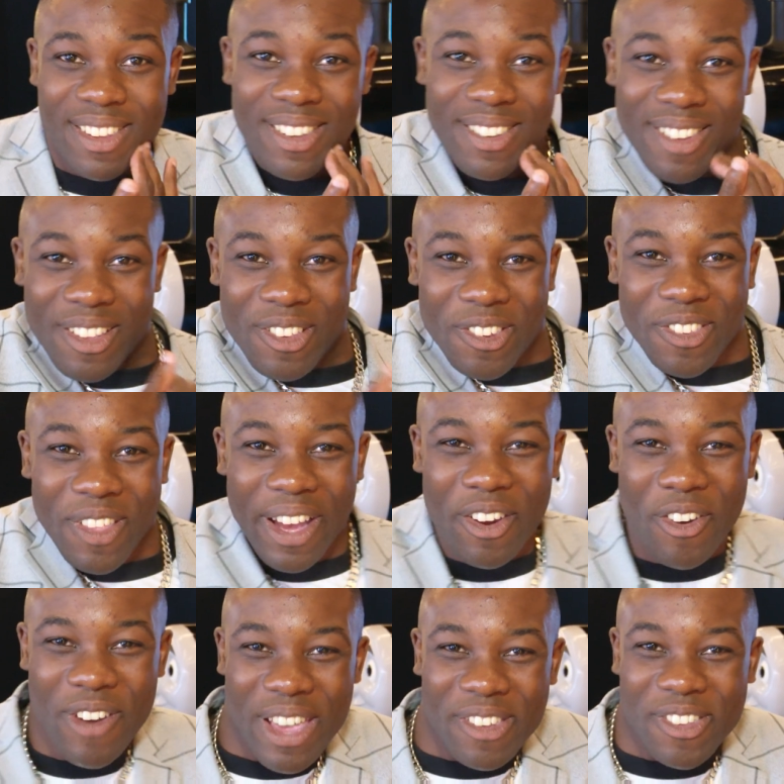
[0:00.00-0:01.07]
So it just
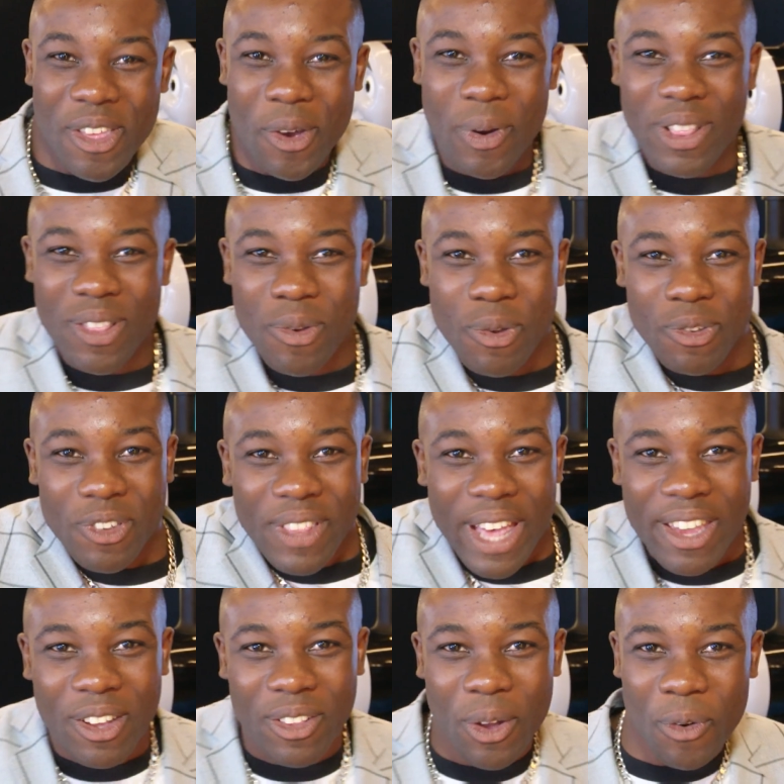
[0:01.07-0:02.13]
like creates a little illusion
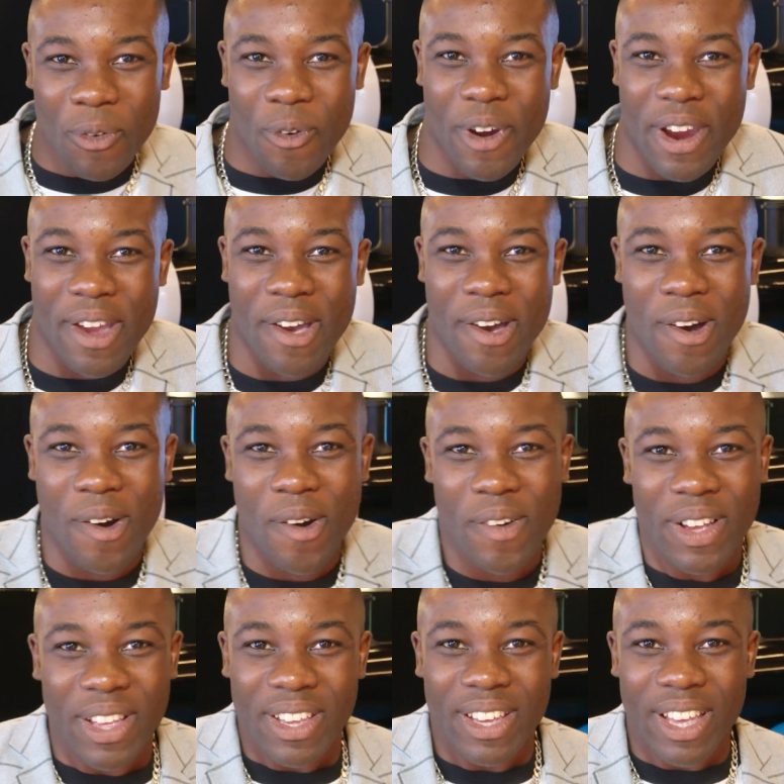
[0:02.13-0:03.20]
that you're not real
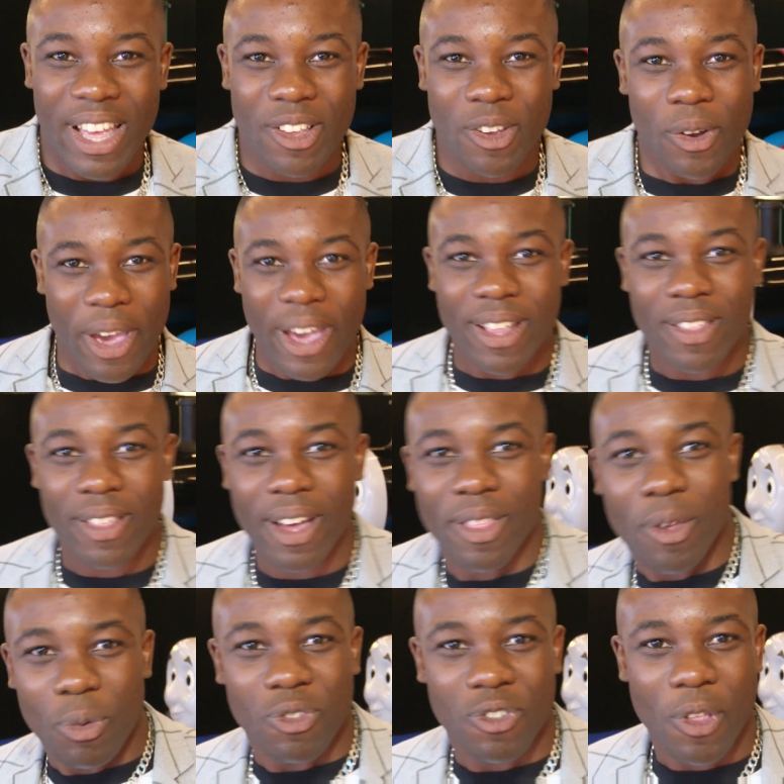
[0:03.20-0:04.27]
and you're going in like
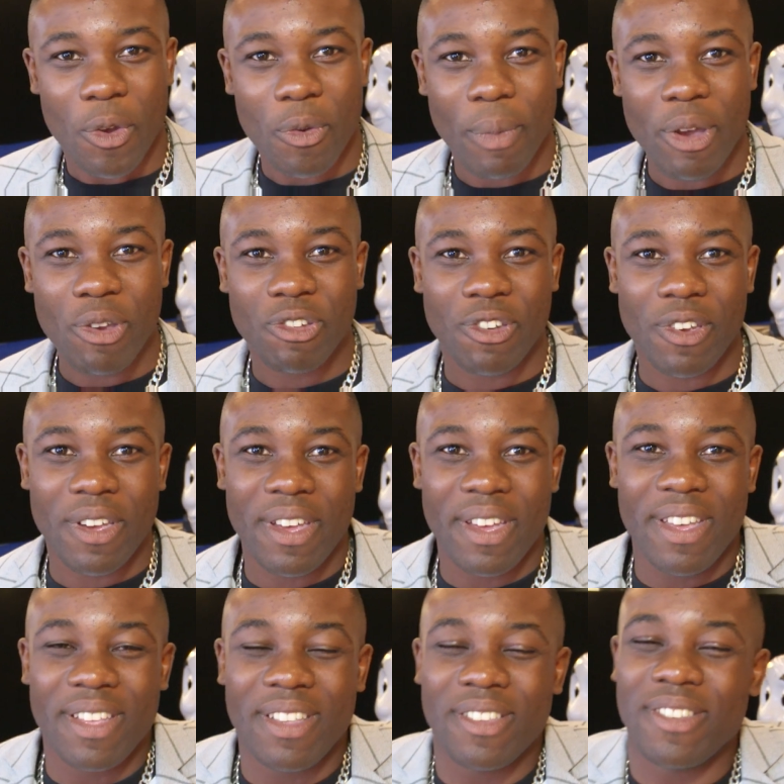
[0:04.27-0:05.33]
little slow
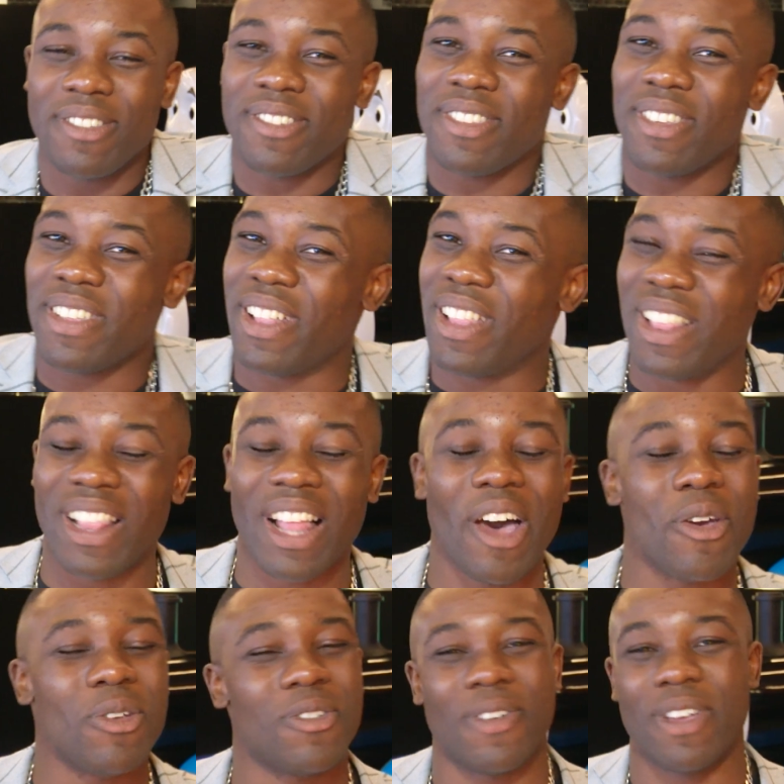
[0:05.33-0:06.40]
motions,
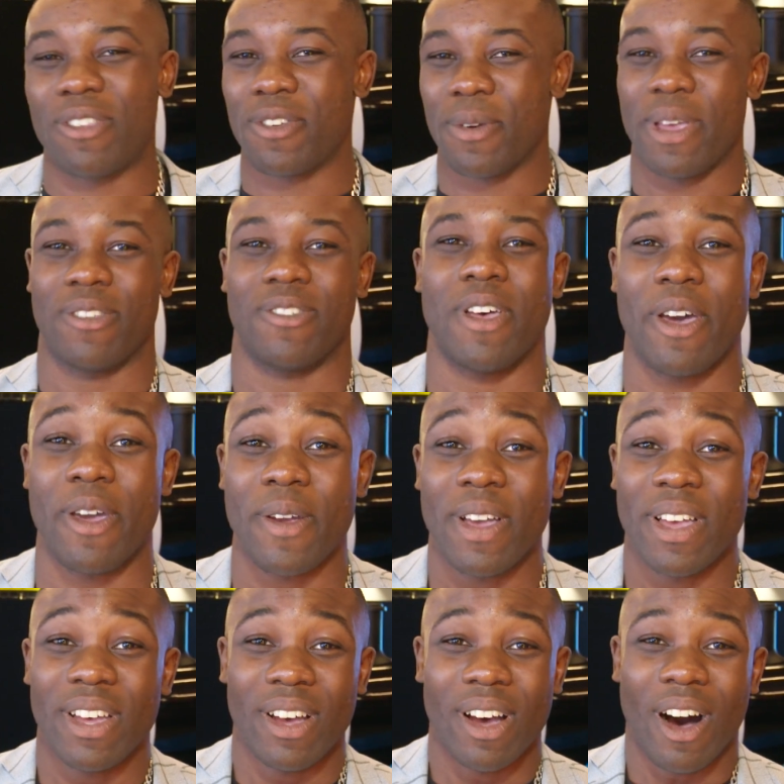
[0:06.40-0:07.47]
loads of it to it. So
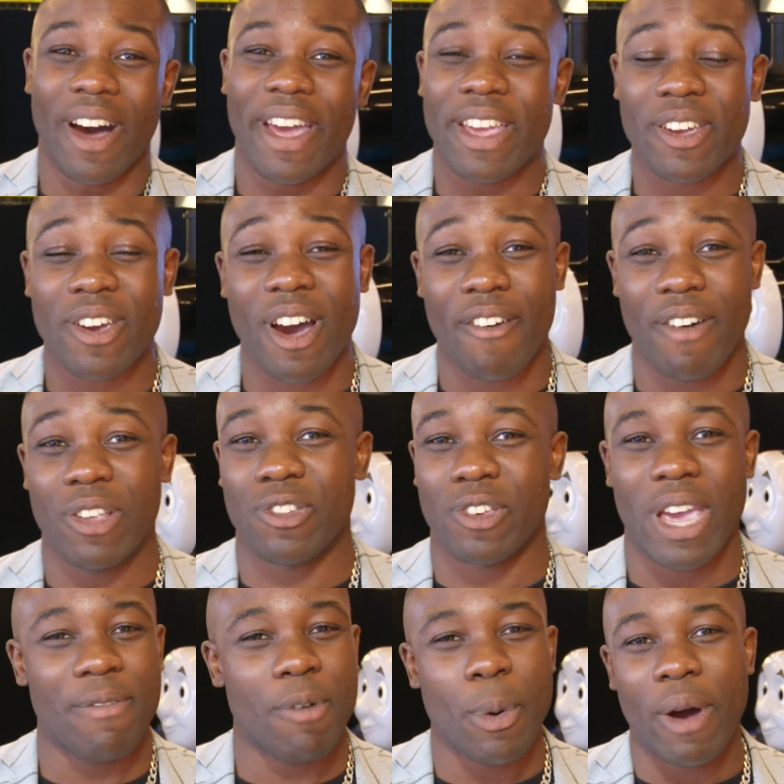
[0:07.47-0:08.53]
I encourage,
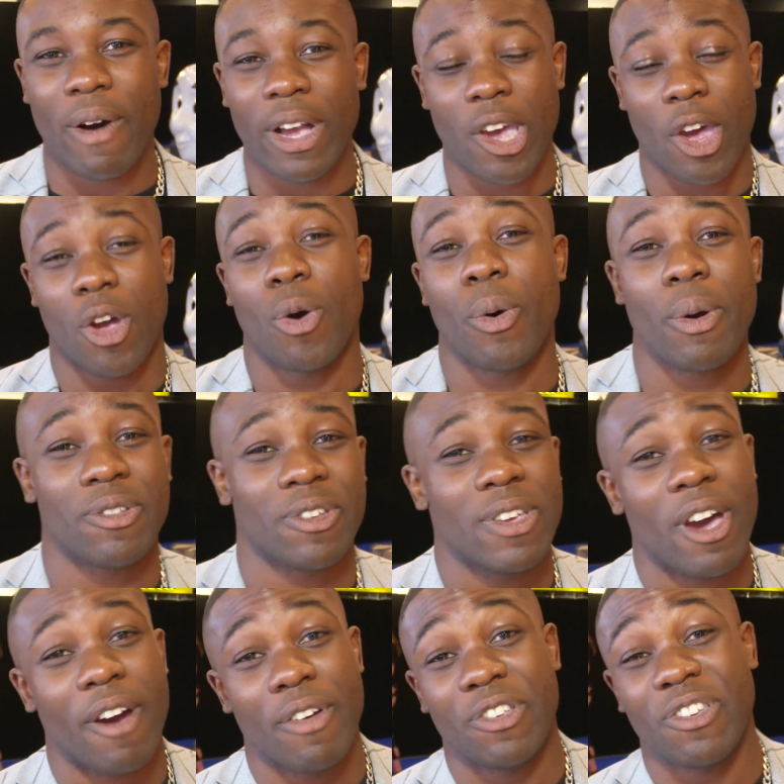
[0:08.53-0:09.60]
everywhere I go, I always
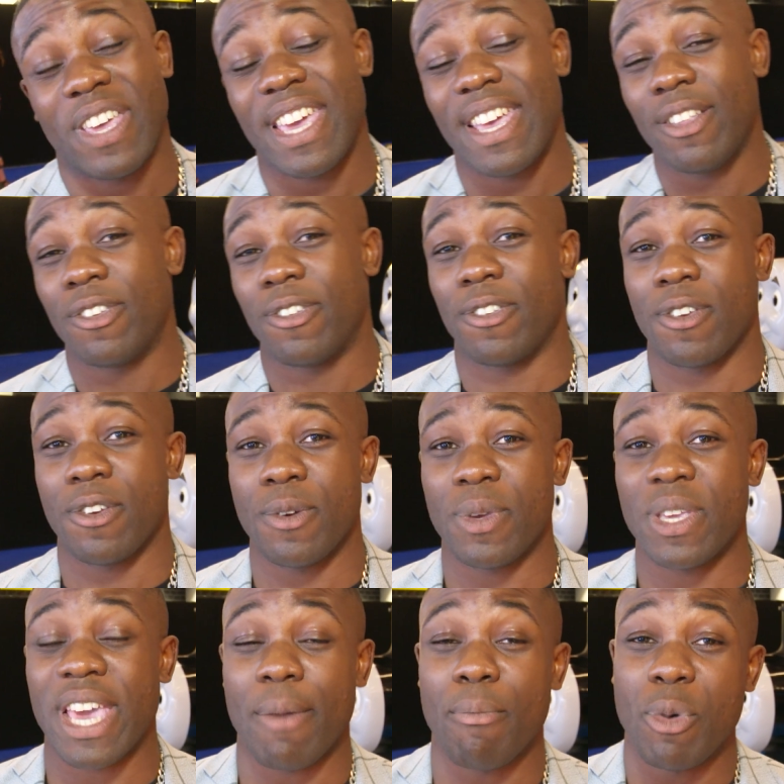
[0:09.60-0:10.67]
encourage kids to
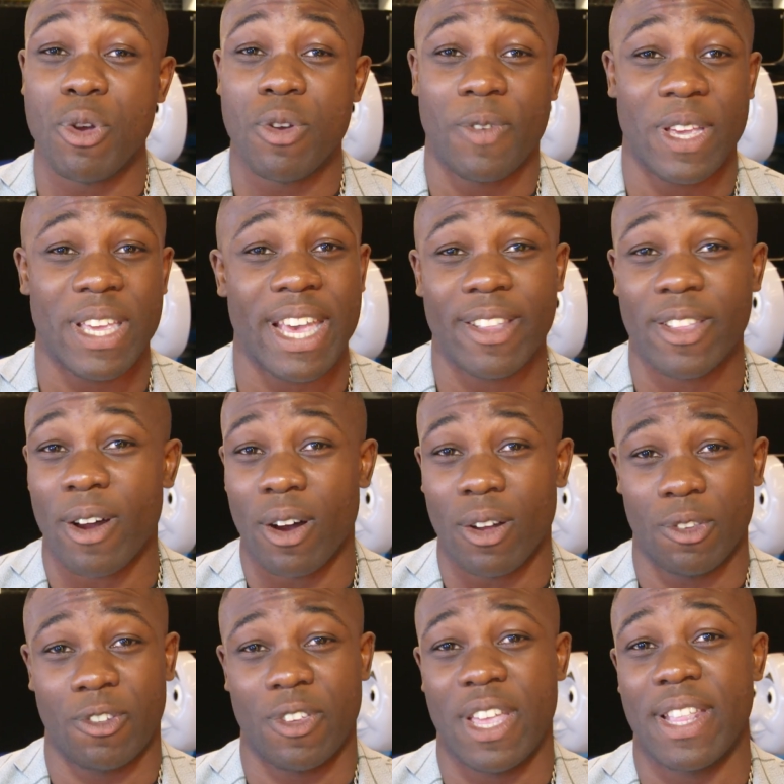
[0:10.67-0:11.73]
get moving, get
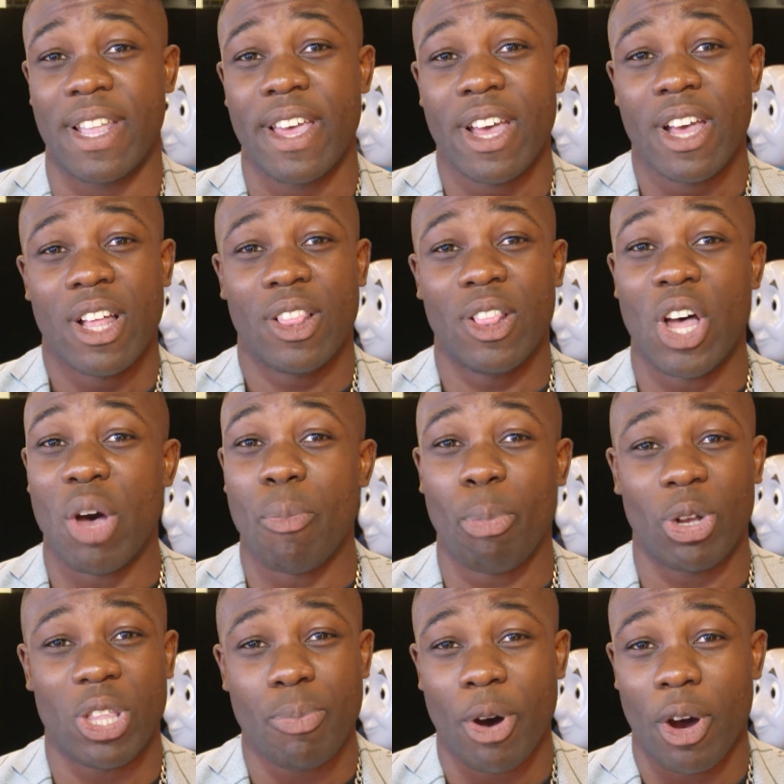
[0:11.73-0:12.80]
dancing, learn
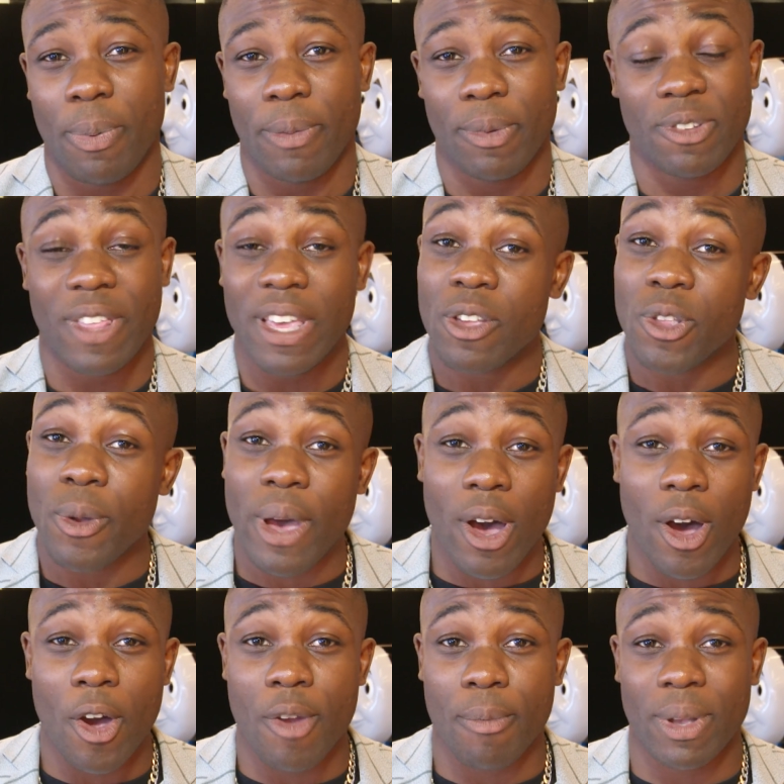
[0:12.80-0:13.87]
body popping because they can do it
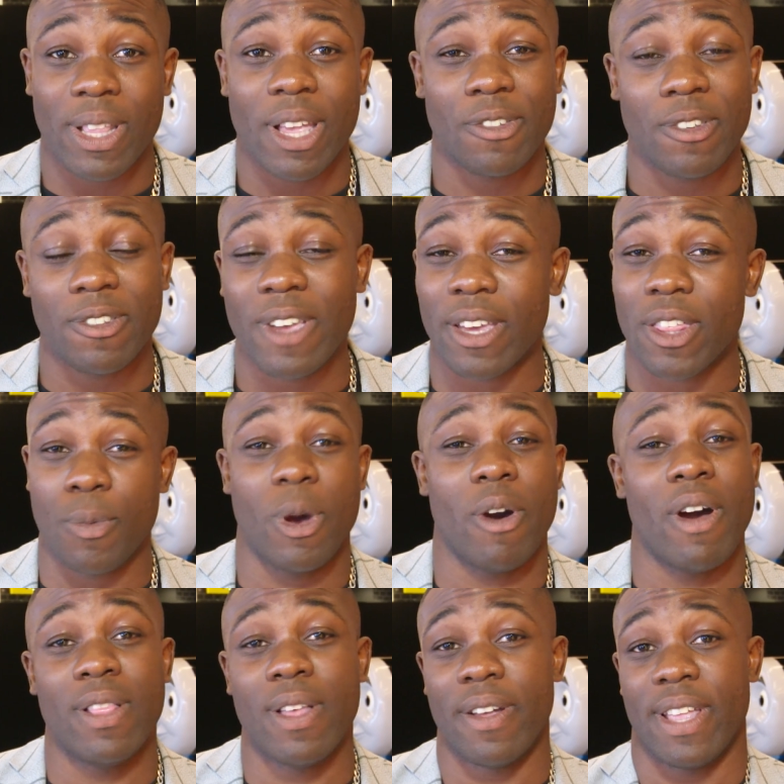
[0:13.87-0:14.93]
at home and that's exactly where
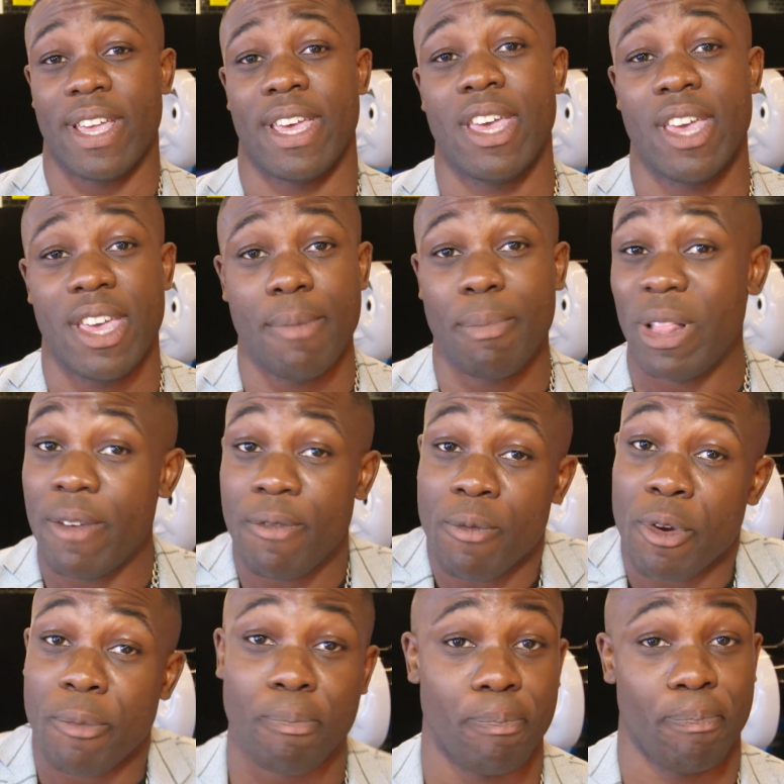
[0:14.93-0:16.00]
I learned it, in my living
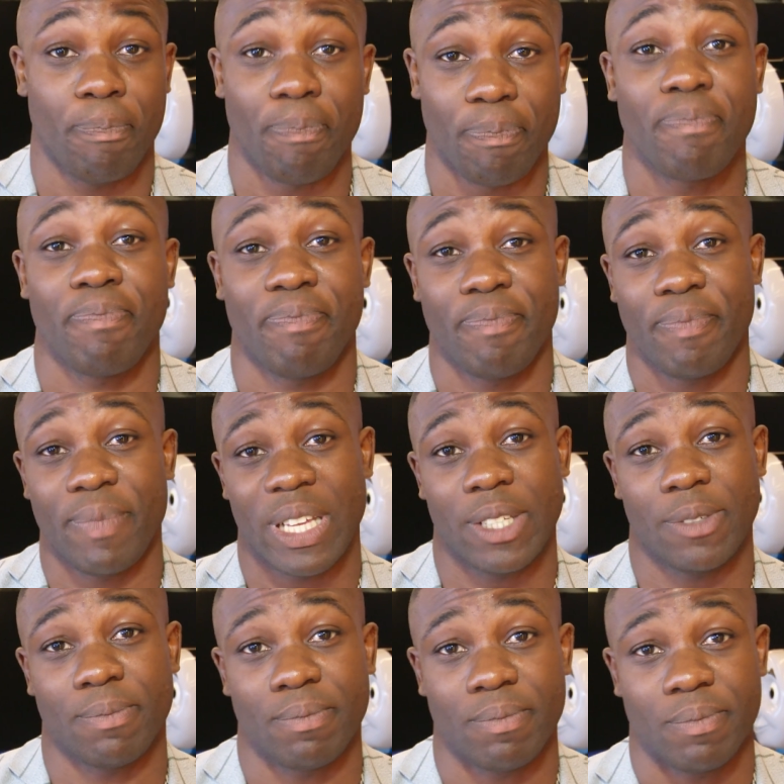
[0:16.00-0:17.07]
room
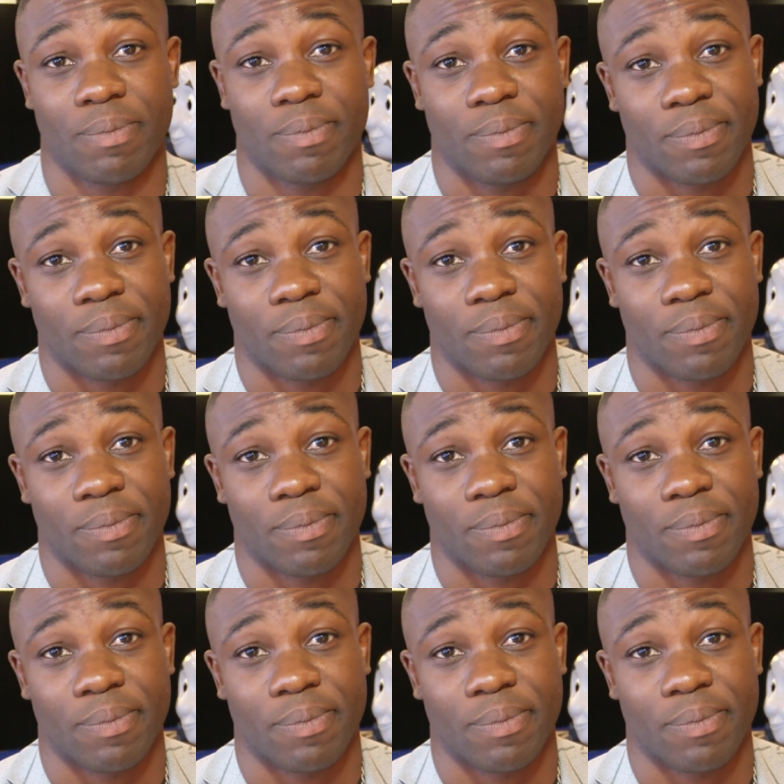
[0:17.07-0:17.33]
people who are just